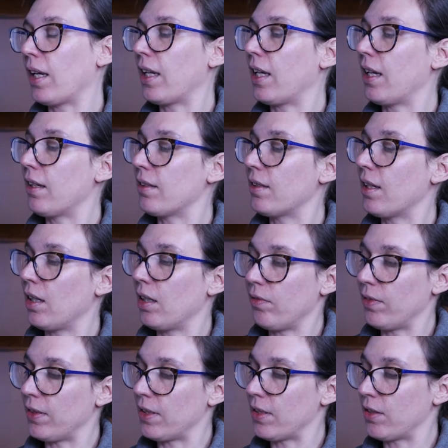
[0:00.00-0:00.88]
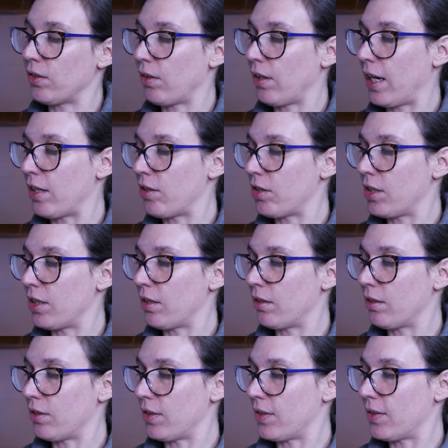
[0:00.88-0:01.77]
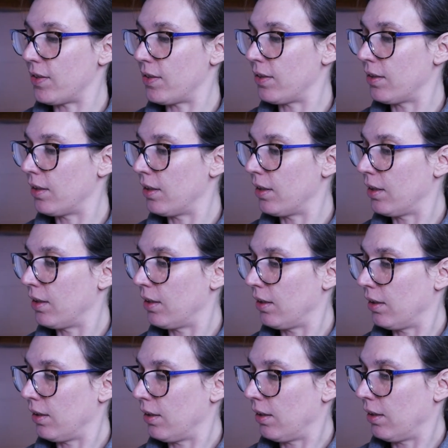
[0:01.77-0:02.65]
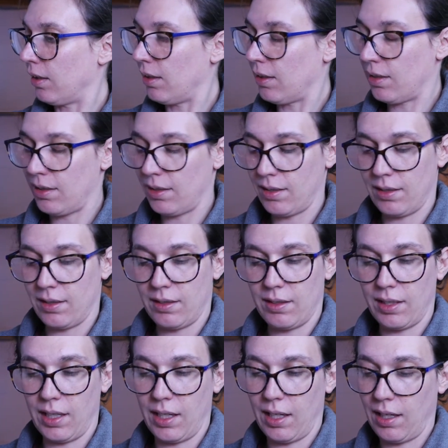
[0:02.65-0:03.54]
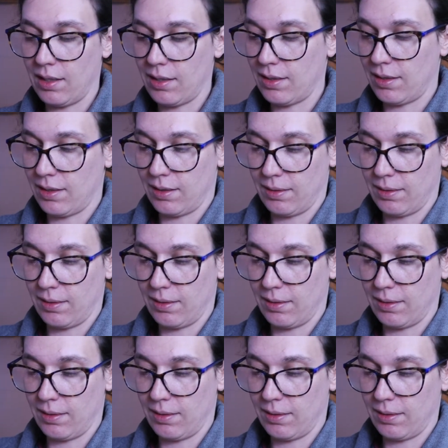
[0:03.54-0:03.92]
can't tell if it's scratching or just stickiness.